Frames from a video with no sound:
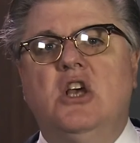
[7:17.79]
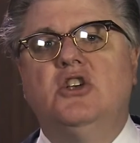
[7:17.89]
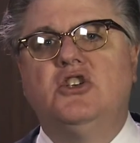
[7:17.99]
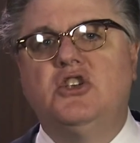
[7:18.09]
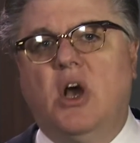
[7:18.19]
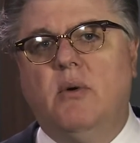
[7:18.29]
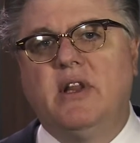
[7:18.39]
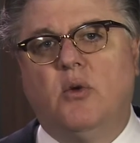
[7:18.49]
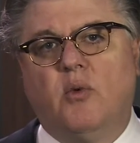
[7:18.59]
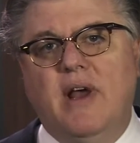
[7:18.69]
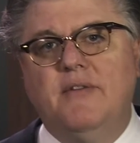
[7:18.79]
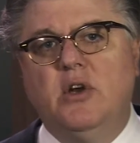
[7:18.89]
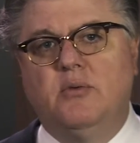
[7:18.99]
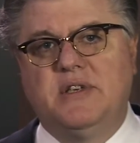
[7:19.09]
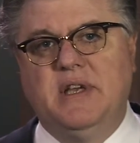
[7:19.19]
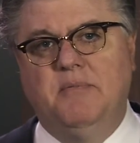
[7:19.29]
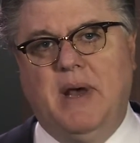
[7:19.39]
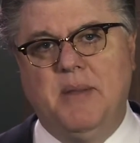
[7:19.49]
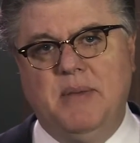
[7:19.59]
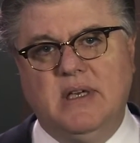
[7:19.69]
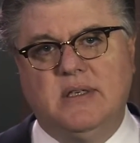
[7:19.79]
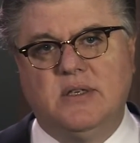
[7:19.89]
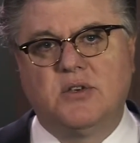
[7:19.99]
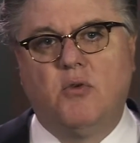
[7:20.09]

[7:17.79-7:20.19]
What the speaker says: showing the revenue received by the business.